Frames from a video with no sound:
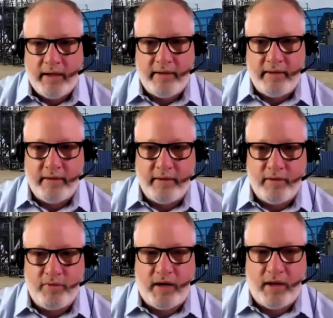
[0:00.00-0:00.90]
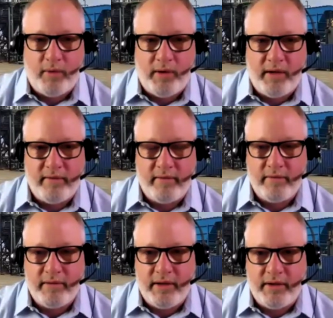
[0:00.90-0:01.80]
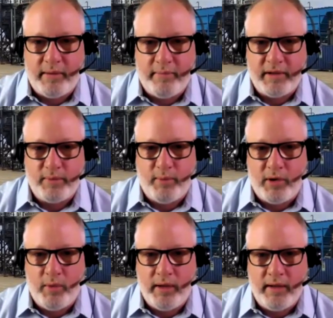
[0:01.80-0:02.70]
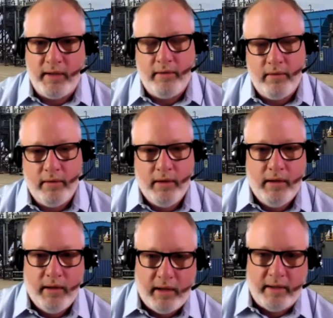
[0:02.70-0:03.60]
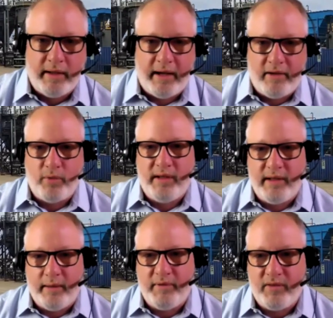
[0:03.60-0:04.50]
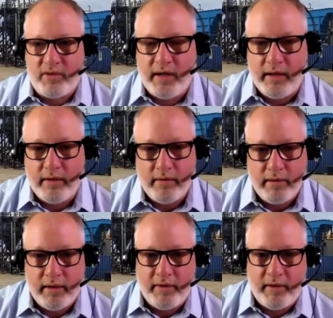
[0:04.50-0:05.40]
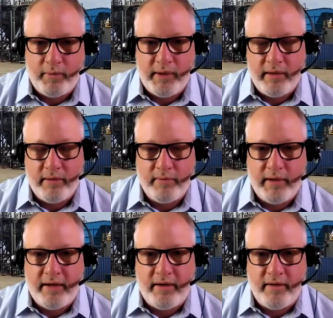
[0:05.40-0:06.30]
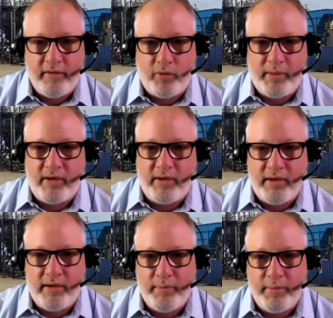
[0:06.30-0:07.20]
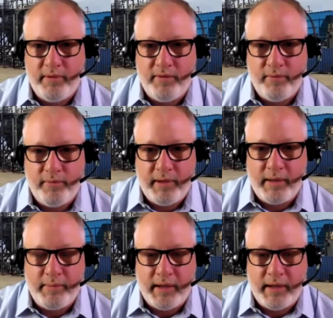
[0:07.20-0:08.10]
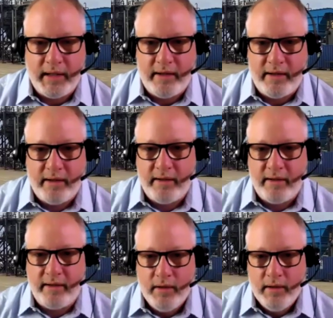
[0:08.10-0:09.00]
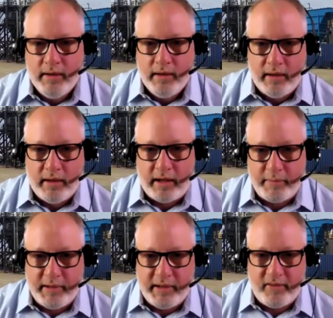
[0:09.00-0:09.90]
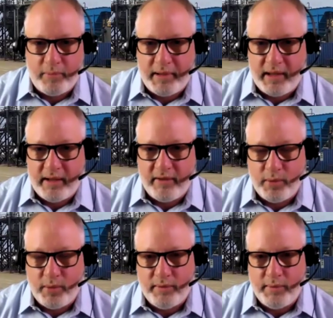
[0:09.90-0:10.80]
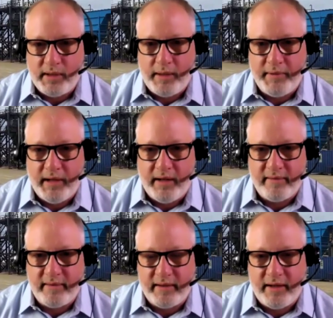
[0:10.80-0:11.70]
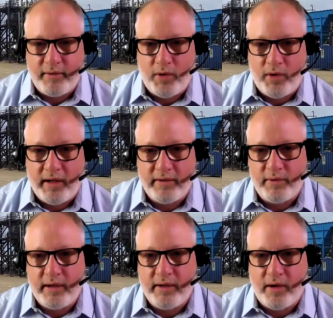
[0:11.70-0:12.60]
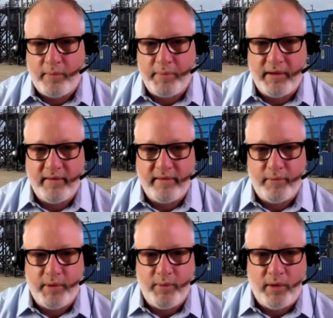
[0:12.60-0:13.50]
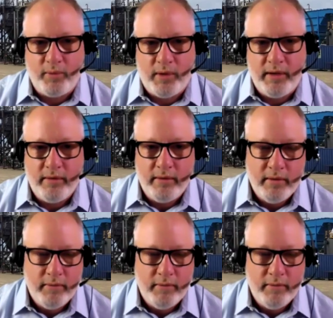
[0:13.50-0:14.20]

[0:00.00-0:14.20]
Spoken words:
I think the follow-ons, come much more quickly. I think as we demonstrate, that we can handle this material and make money at it, I think a lot of municipalities will come to us and kind of roll out the red carpet and say, we want one,